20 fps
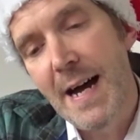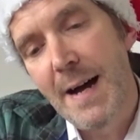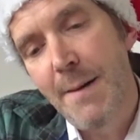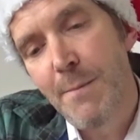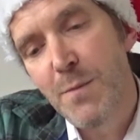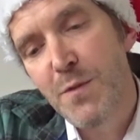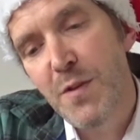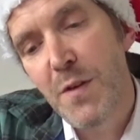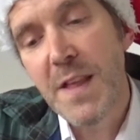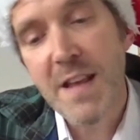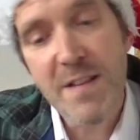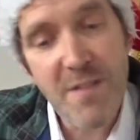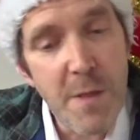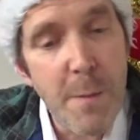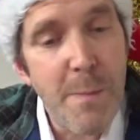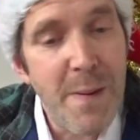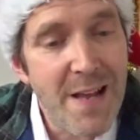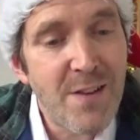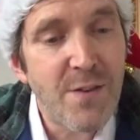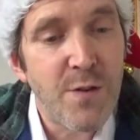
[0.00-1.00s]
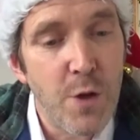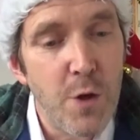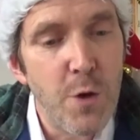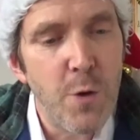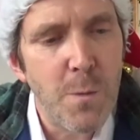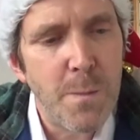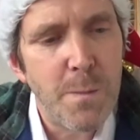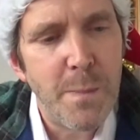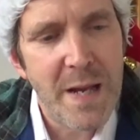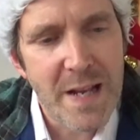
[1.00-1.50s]
So these are the best
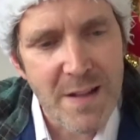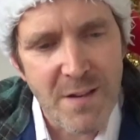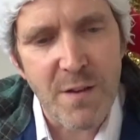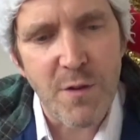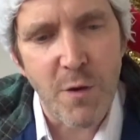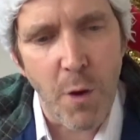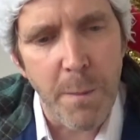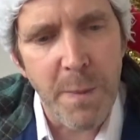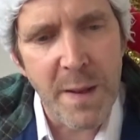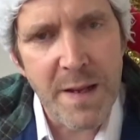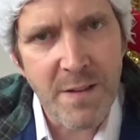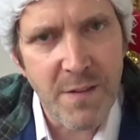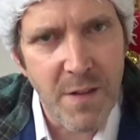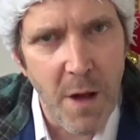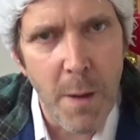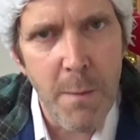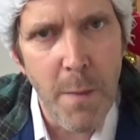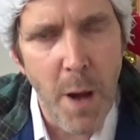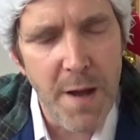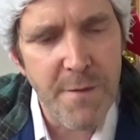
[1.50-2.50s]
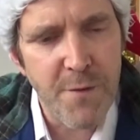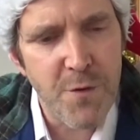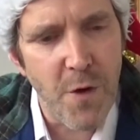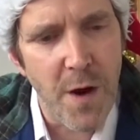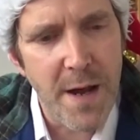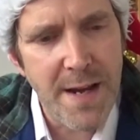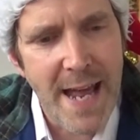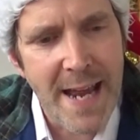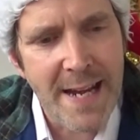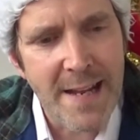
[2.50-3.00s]
new pizza toppings that I might have
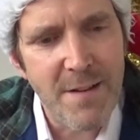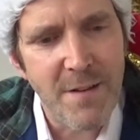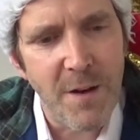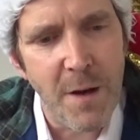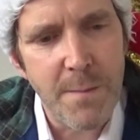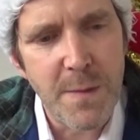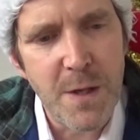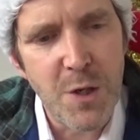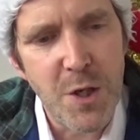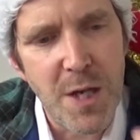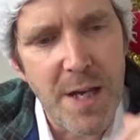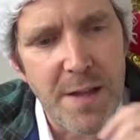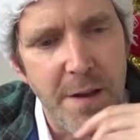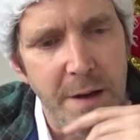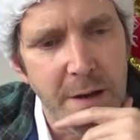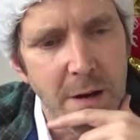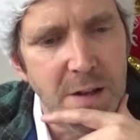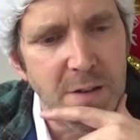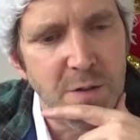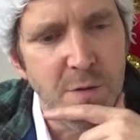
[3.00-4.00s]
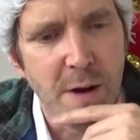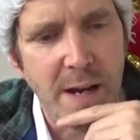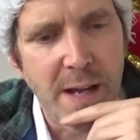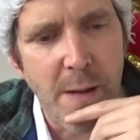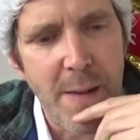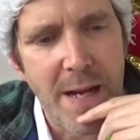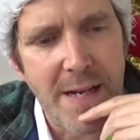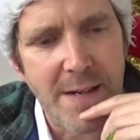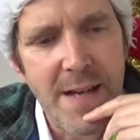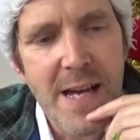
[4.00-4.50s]
tried any time this year that I'd like to
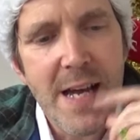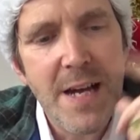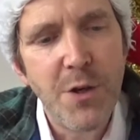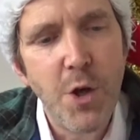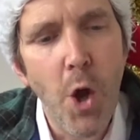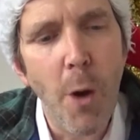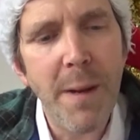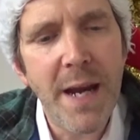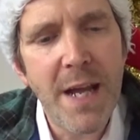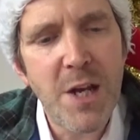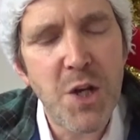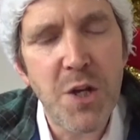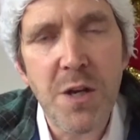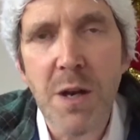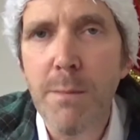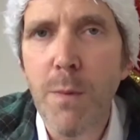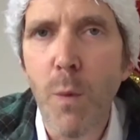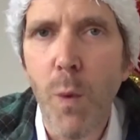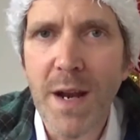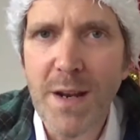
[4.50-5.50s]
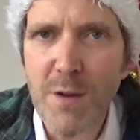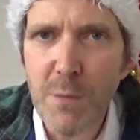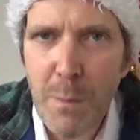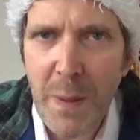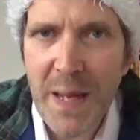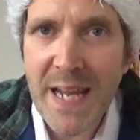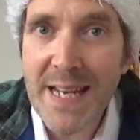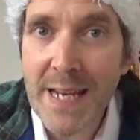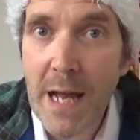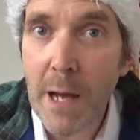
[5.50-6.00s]
recommend. Nomination number 1 is
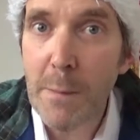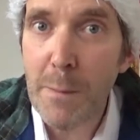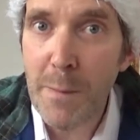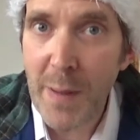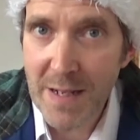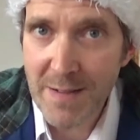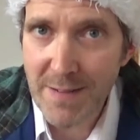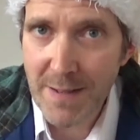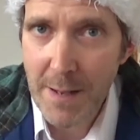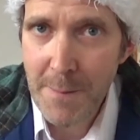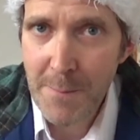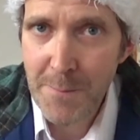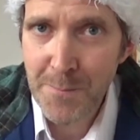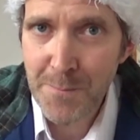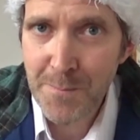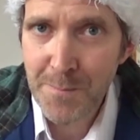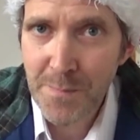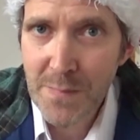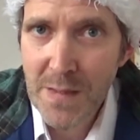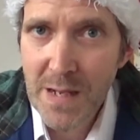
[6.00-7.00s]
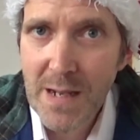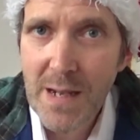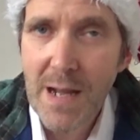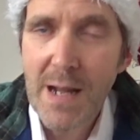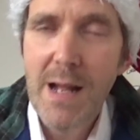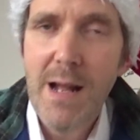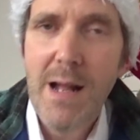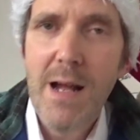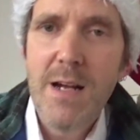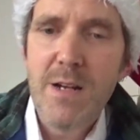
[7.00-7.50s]
peanut butter.
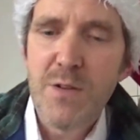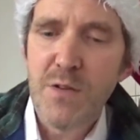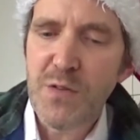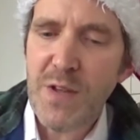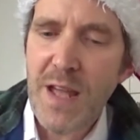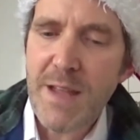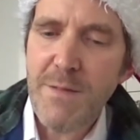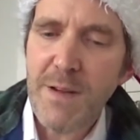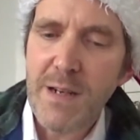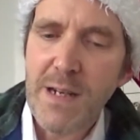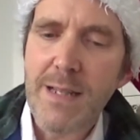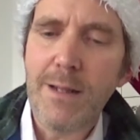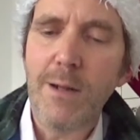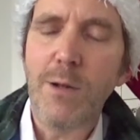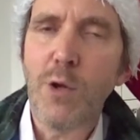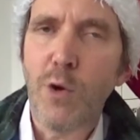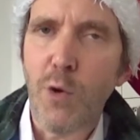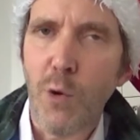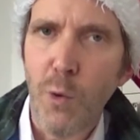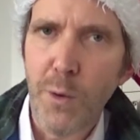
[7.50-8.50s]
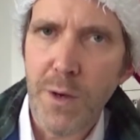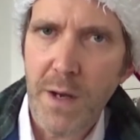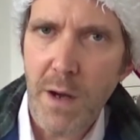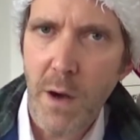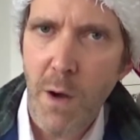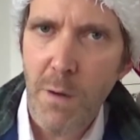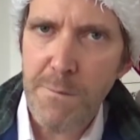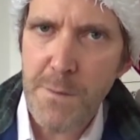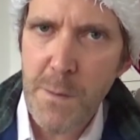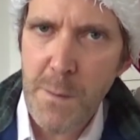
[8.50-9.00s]
Save a little corner
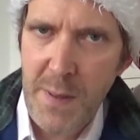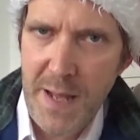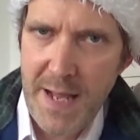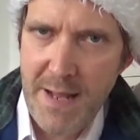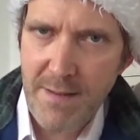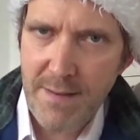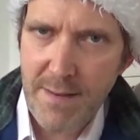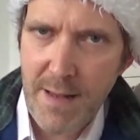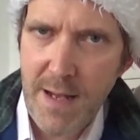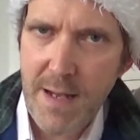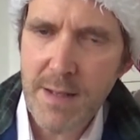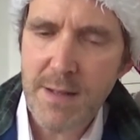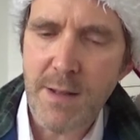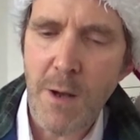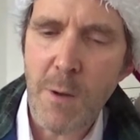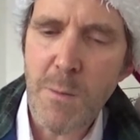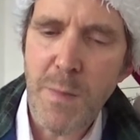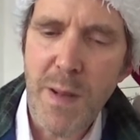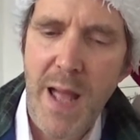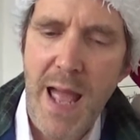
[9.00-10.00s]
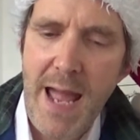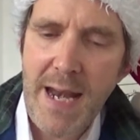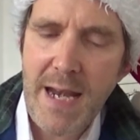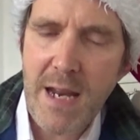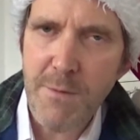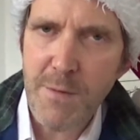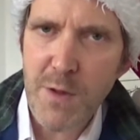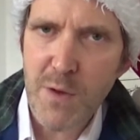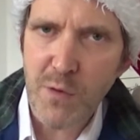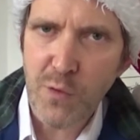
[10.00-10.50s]
of the pizza, don't put
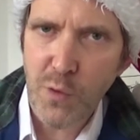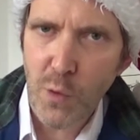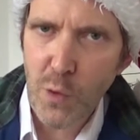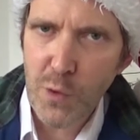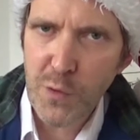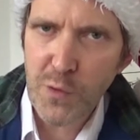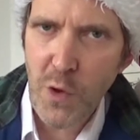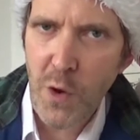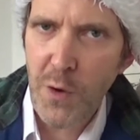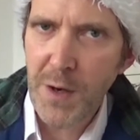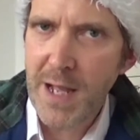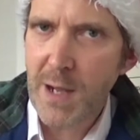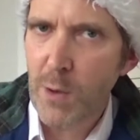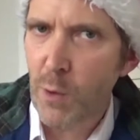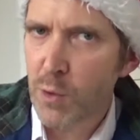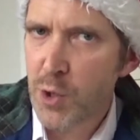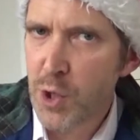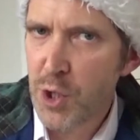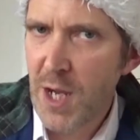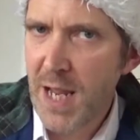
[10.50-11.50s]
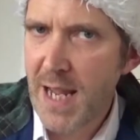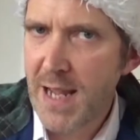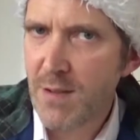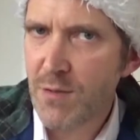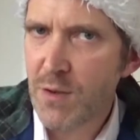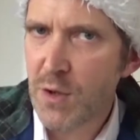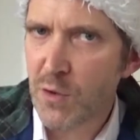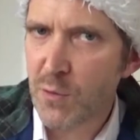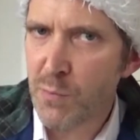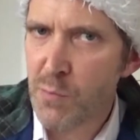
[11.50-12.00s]
any of the sauce on it or
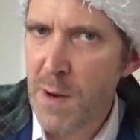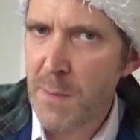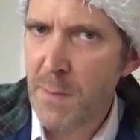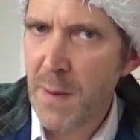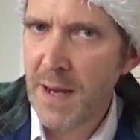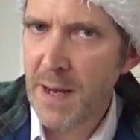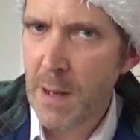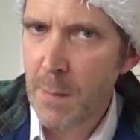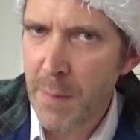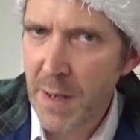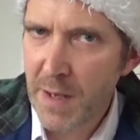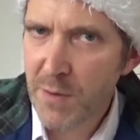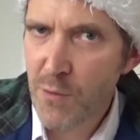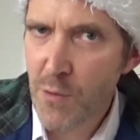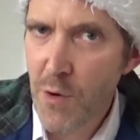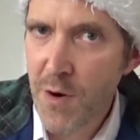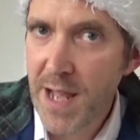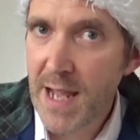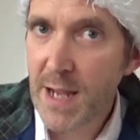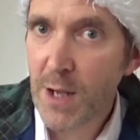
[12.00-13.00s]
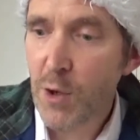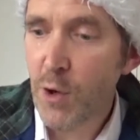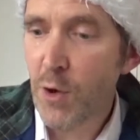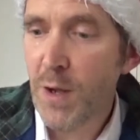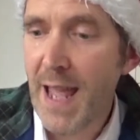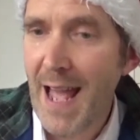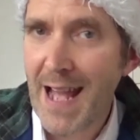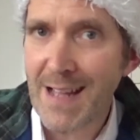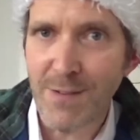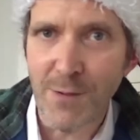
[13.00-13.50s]
cheese, just spread peanut butter on it,
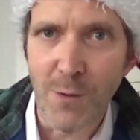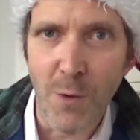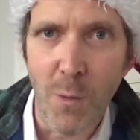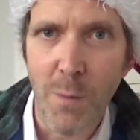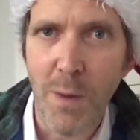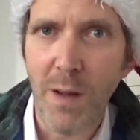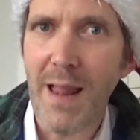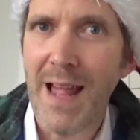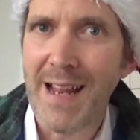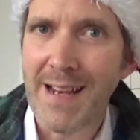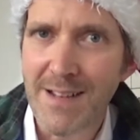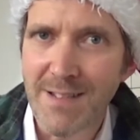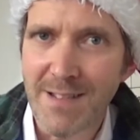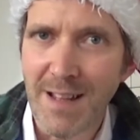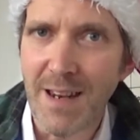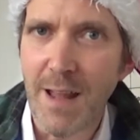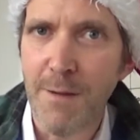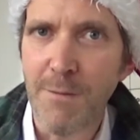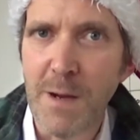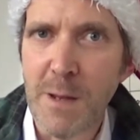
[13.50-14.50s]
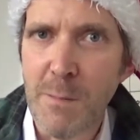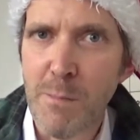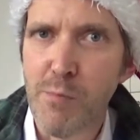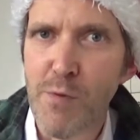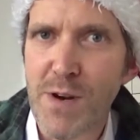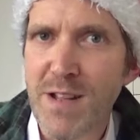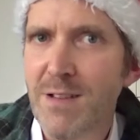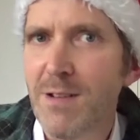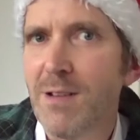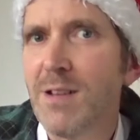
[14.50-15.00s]
cook it as normal, and it's a lovely
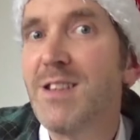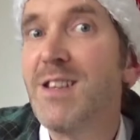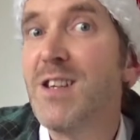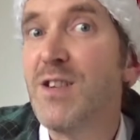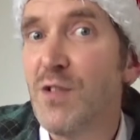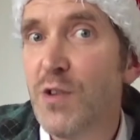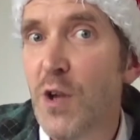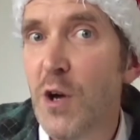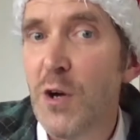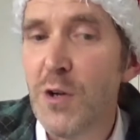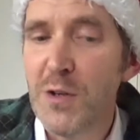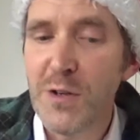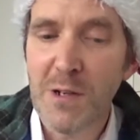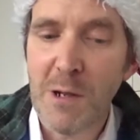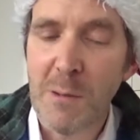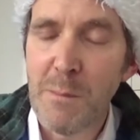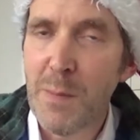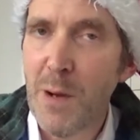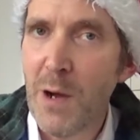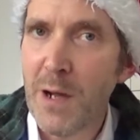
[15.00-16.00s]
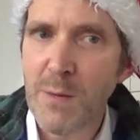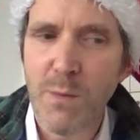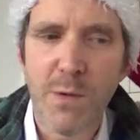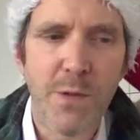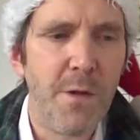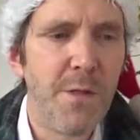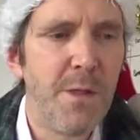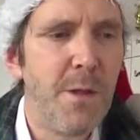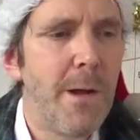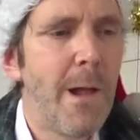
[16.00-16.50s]
brittle dessert combined with
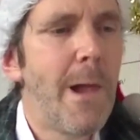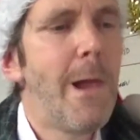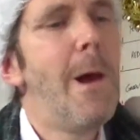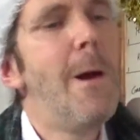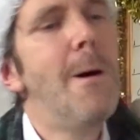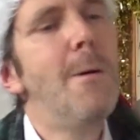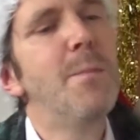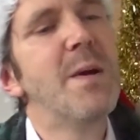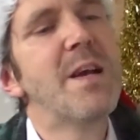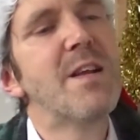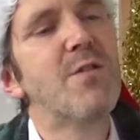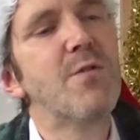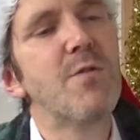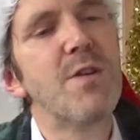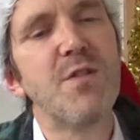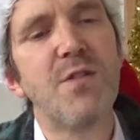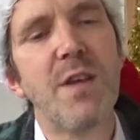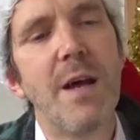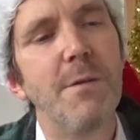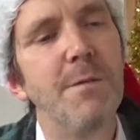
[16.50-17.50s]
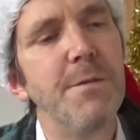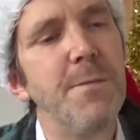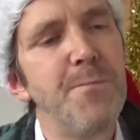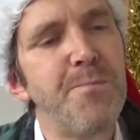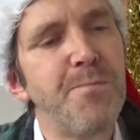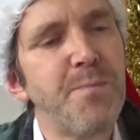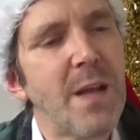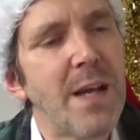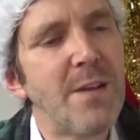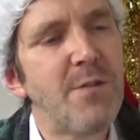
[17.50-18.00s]
on the pizza itself.
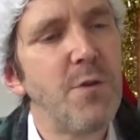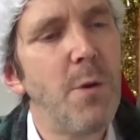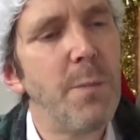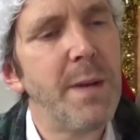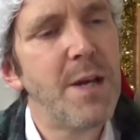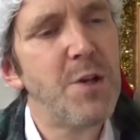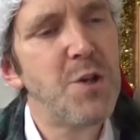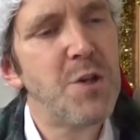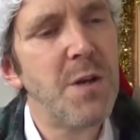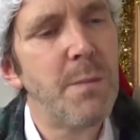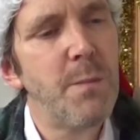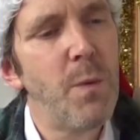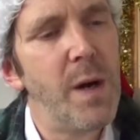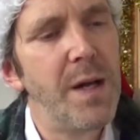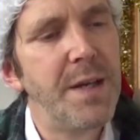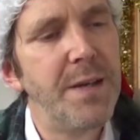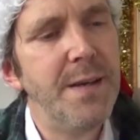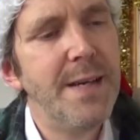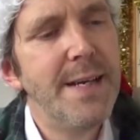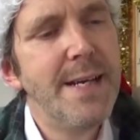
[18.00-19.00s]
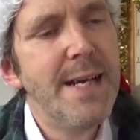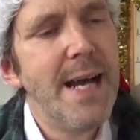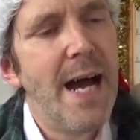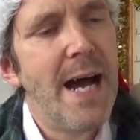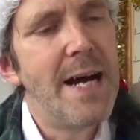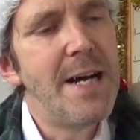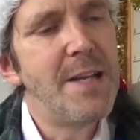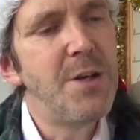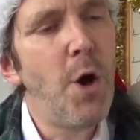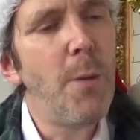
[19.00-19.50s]
That's nomination number 1.
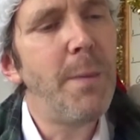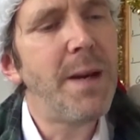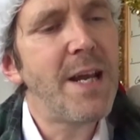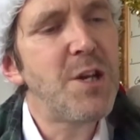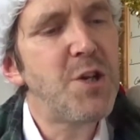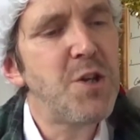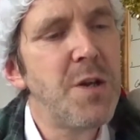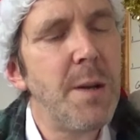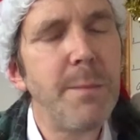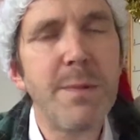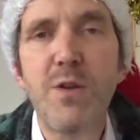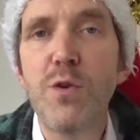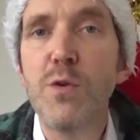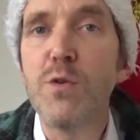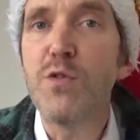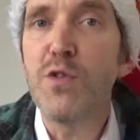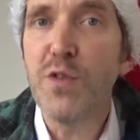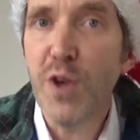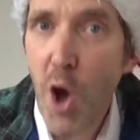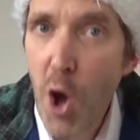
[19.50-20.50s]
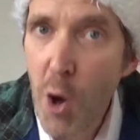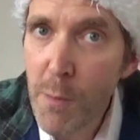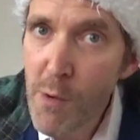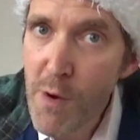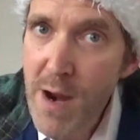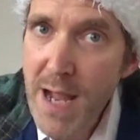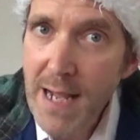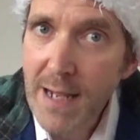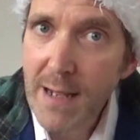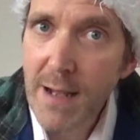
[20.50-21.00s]
Nomination number 2 is
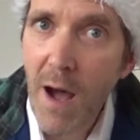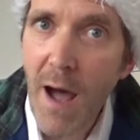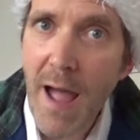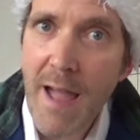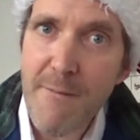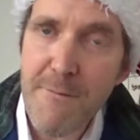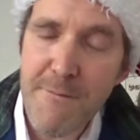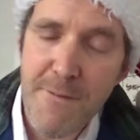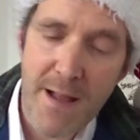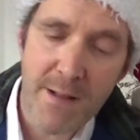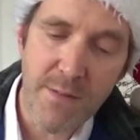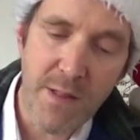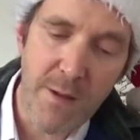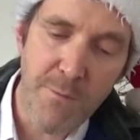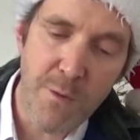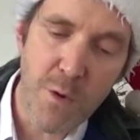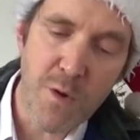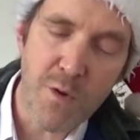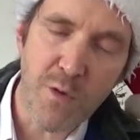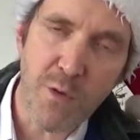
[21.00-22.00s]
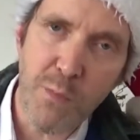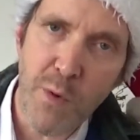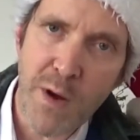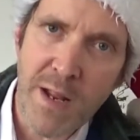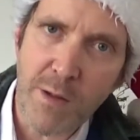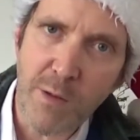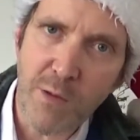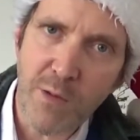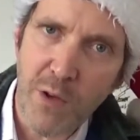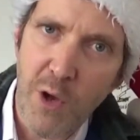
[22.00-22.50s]
turmeric. I have found that if you just
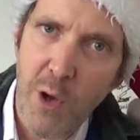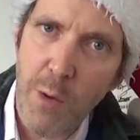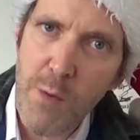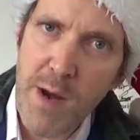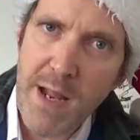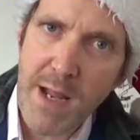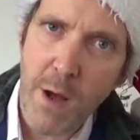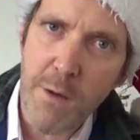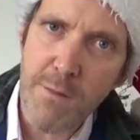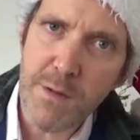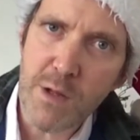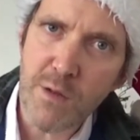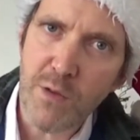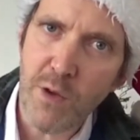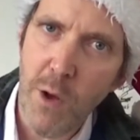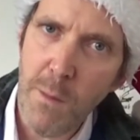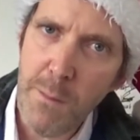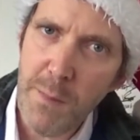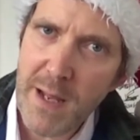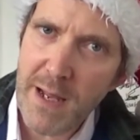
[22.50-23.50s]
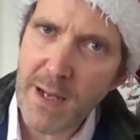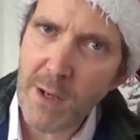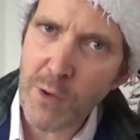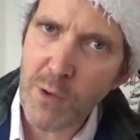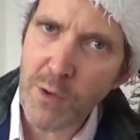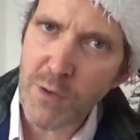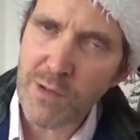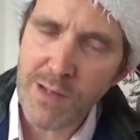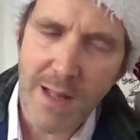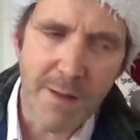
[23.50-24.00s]
sprinkle turmeric over the top, it
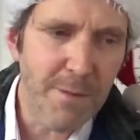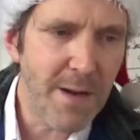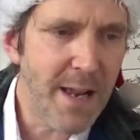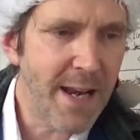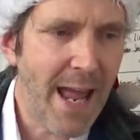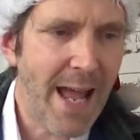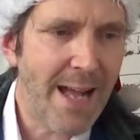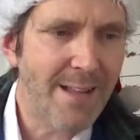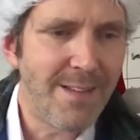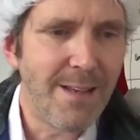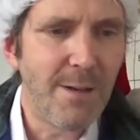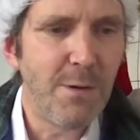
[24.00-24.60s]
cooks lovely and adds a little